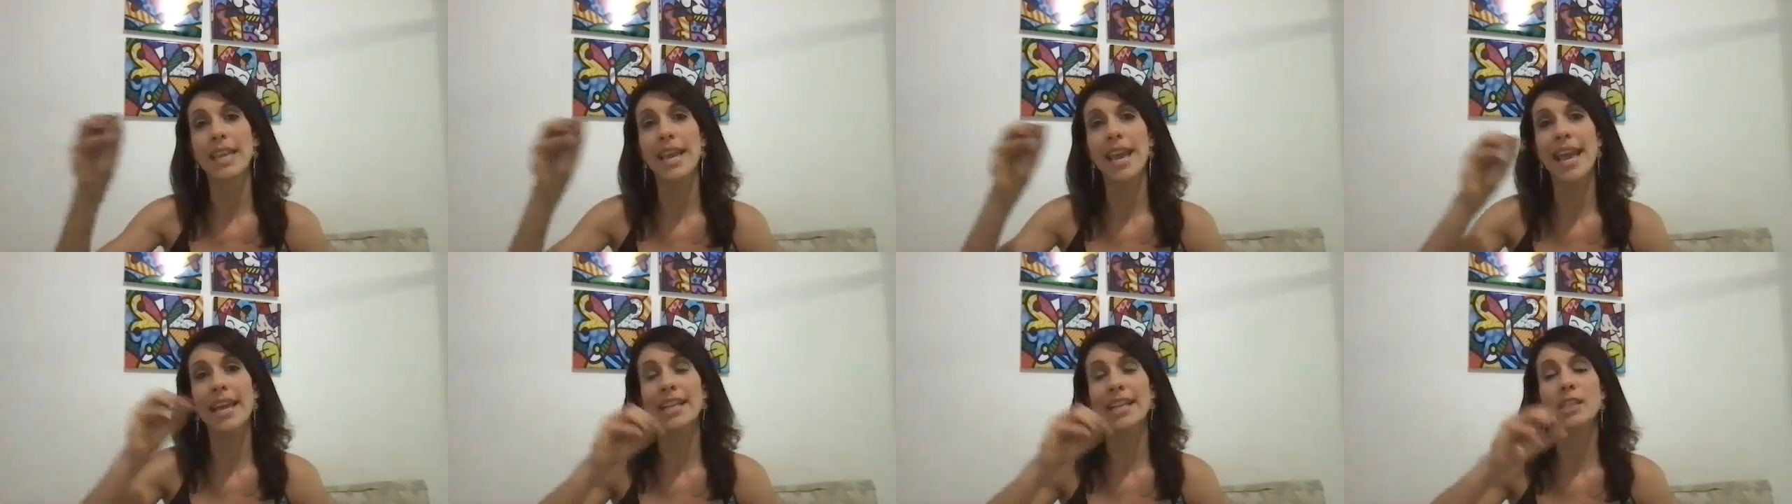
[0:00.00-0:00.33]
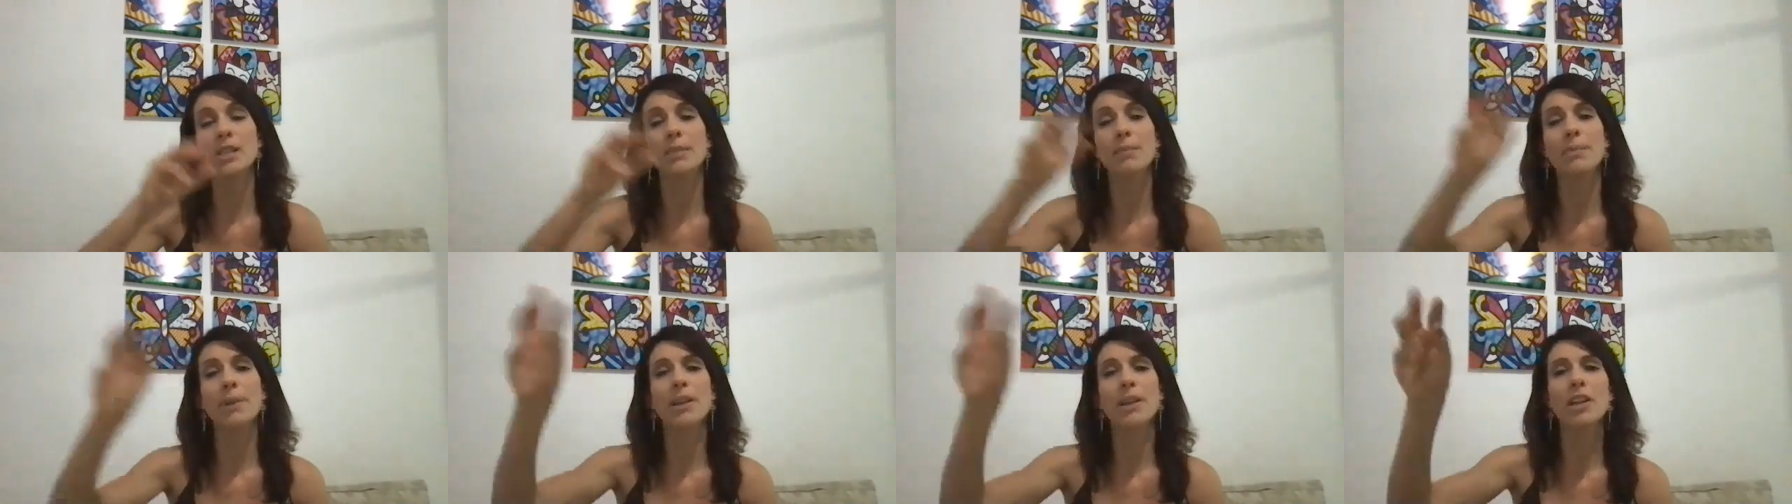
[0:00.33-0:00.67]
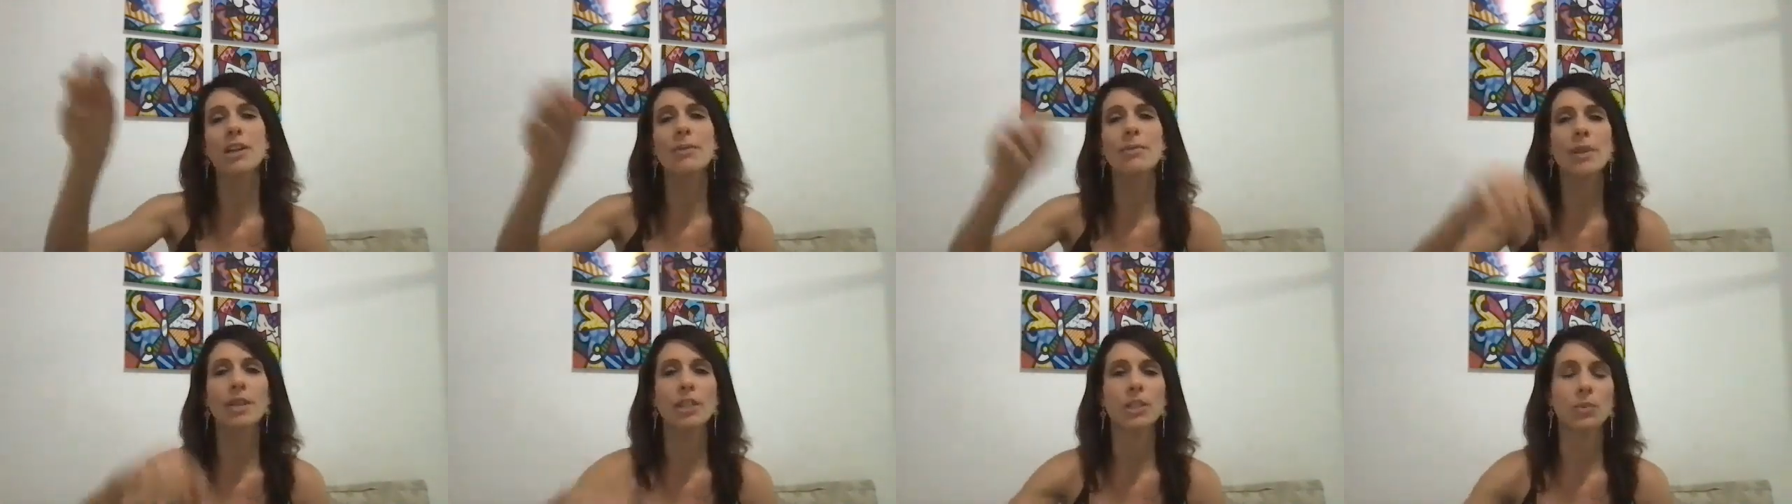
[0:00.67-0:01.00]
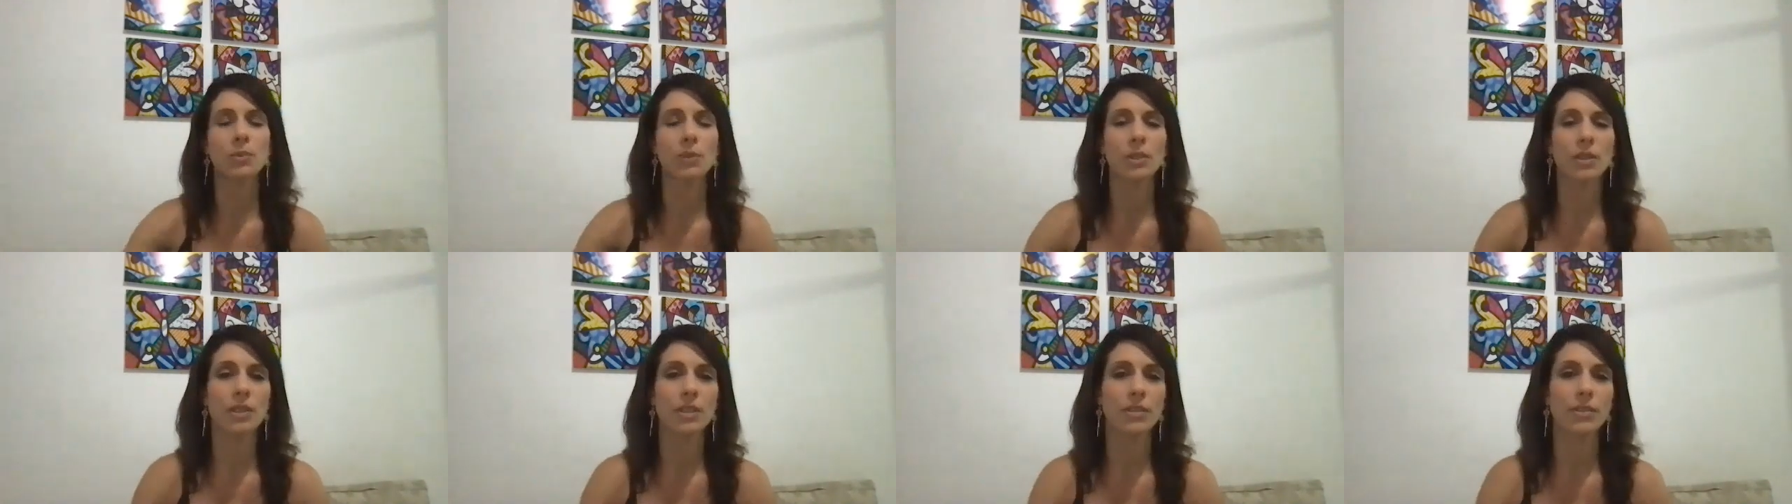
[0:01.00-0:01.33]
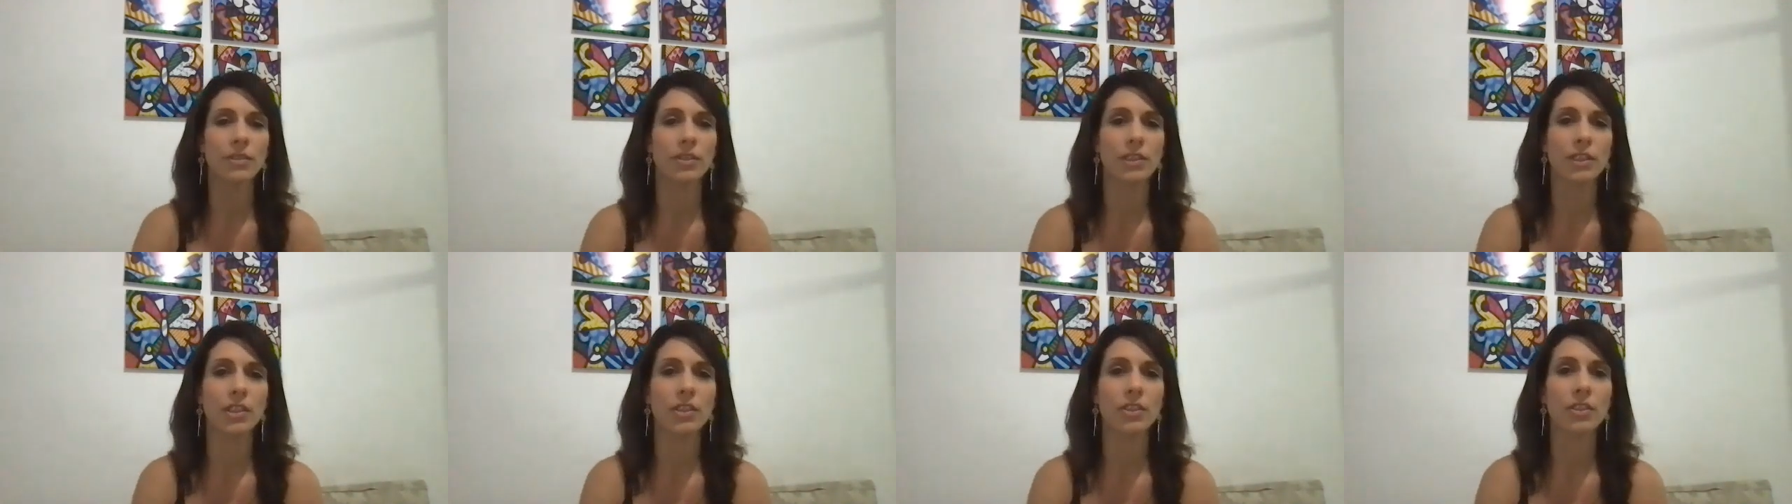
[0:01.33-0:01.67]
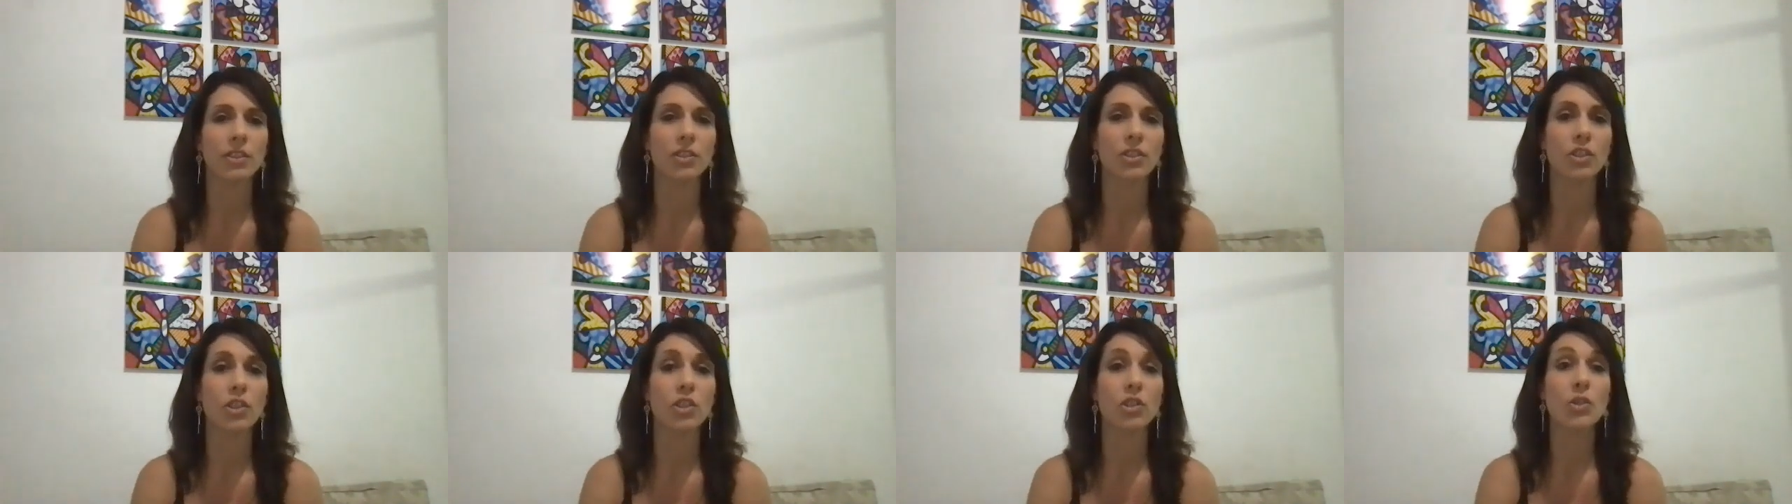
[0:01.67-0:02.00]
experiment with
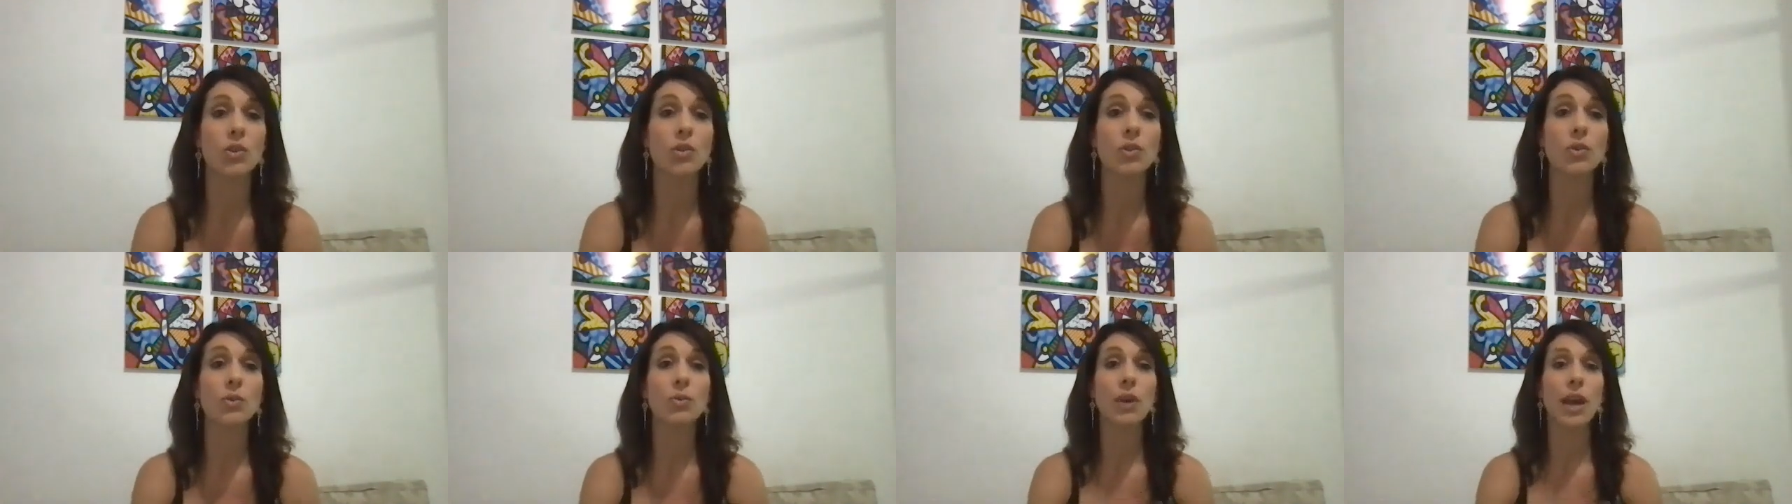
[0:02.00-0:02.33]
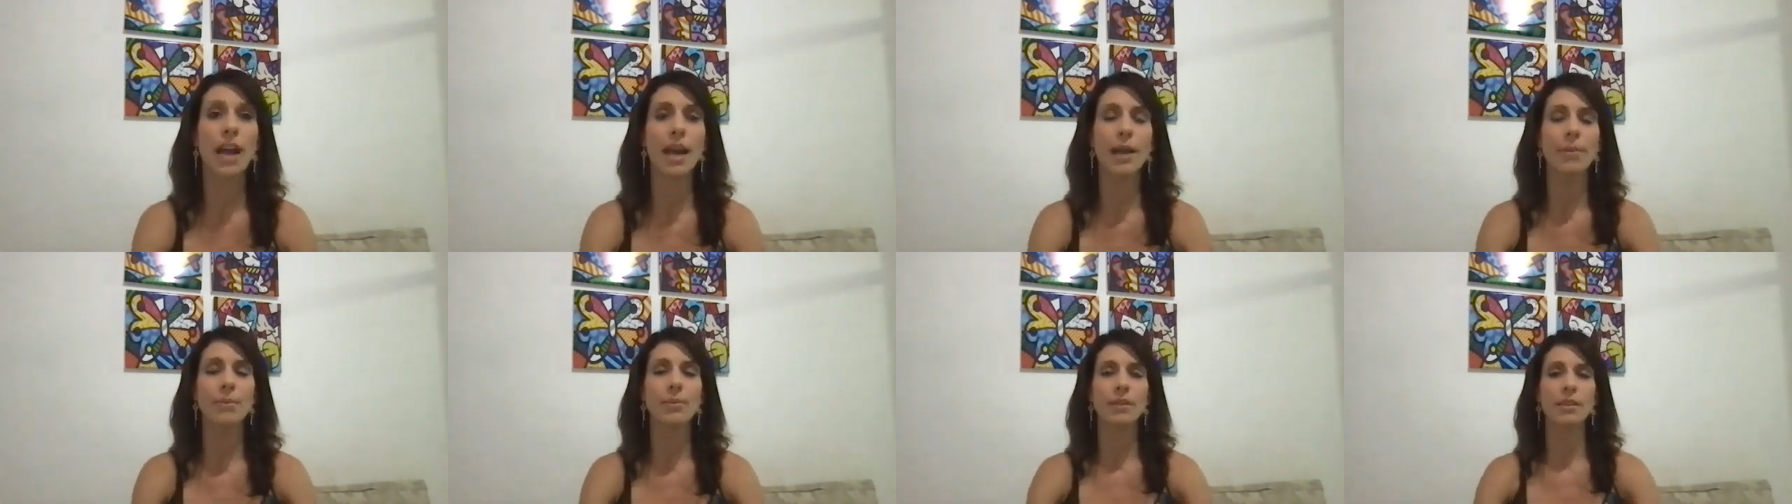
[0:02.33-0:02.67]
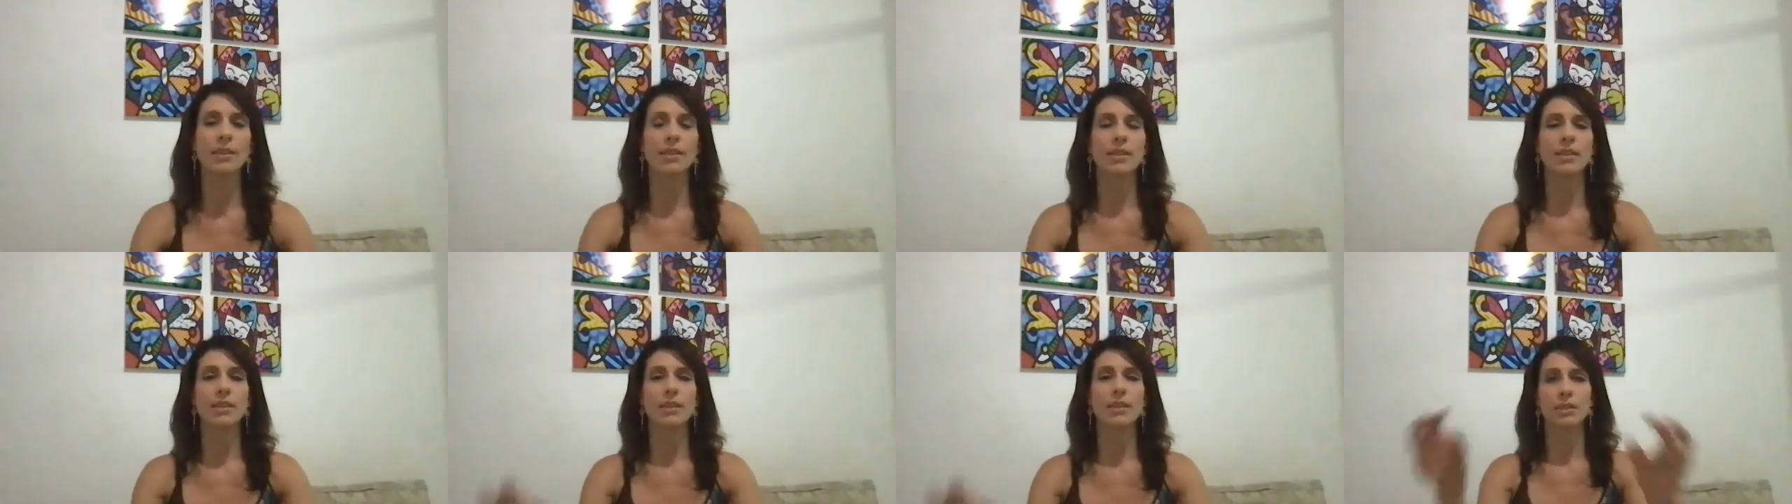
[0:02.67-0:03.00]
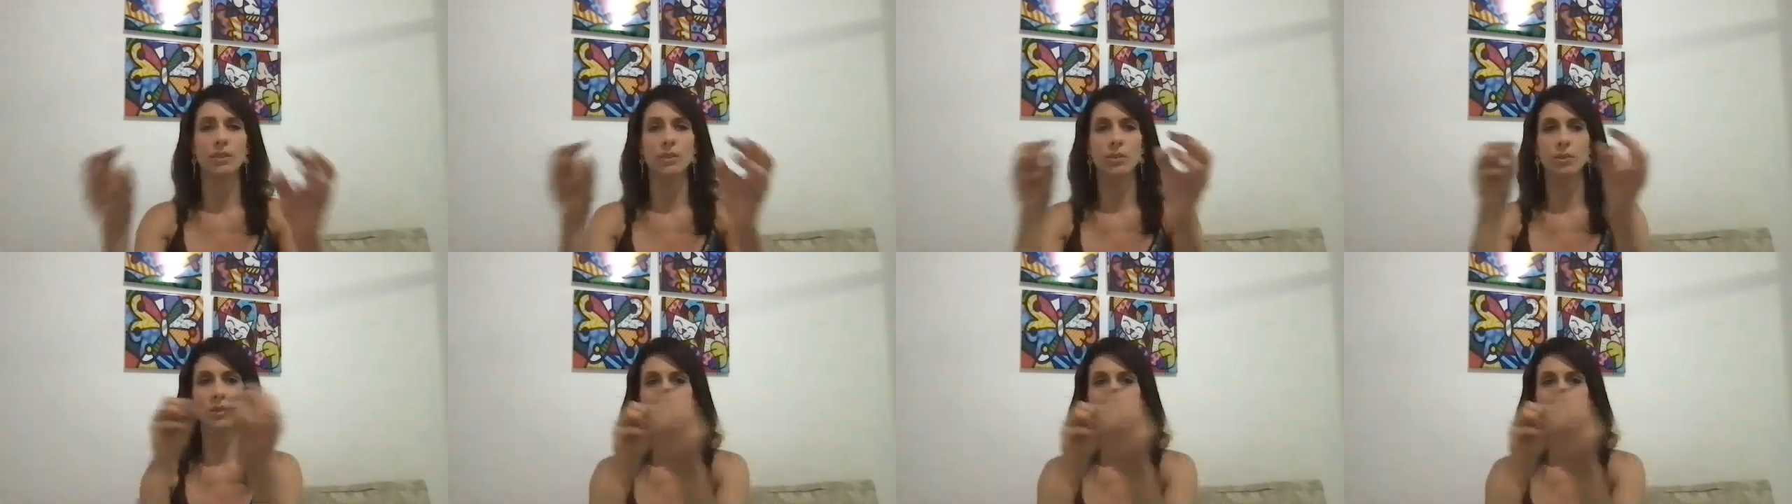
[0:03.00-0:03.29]
different new habits to